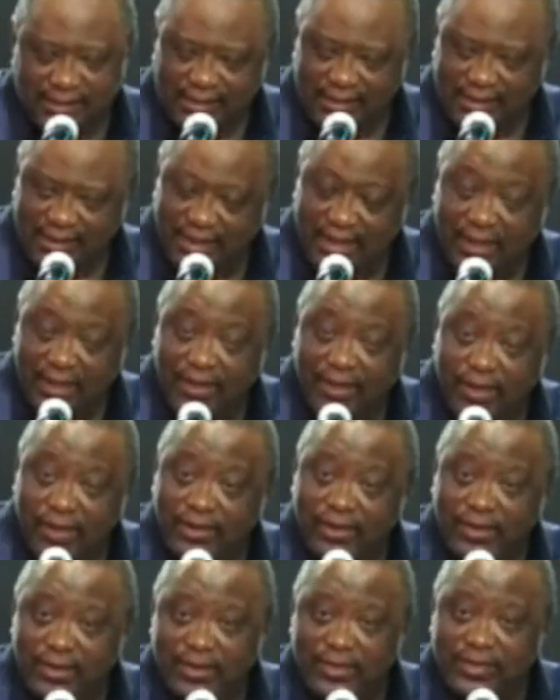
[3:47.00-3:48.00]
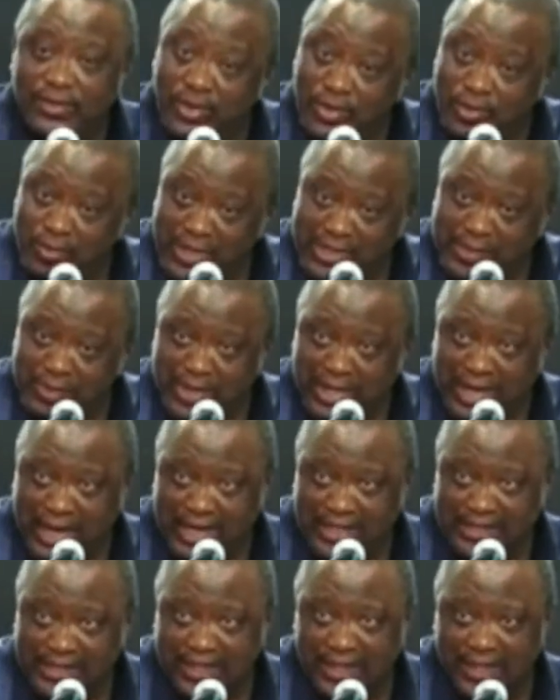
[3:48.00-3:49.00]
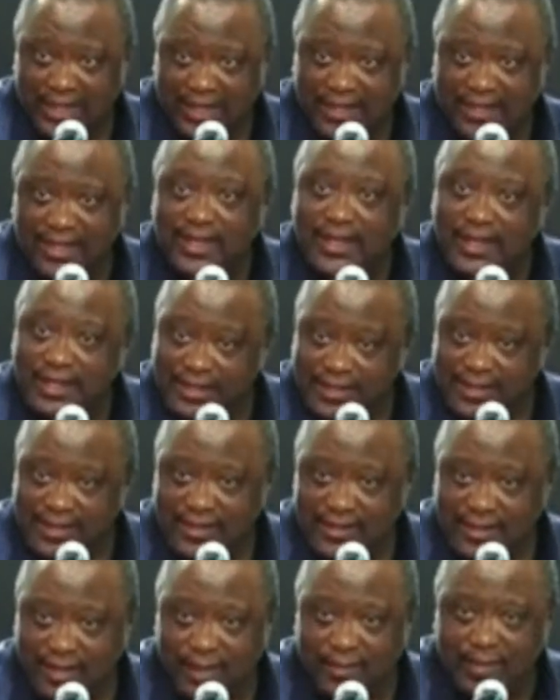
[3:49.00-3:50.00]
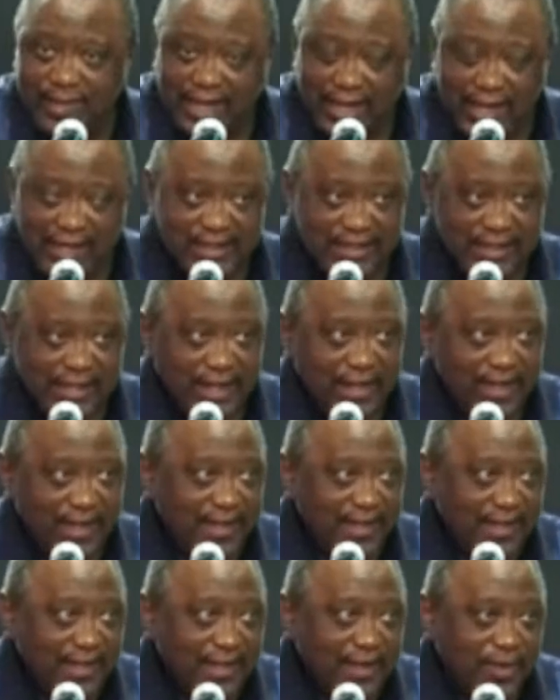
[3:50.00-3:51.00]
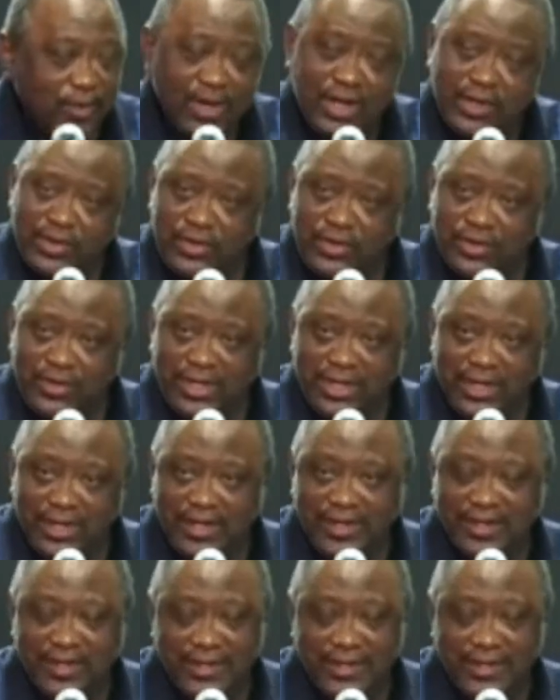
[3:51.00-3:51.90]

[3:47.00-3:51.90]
I'm like, "Oh, so you must be Kanja." "Yes, I'm Kanja." "What are you doing?"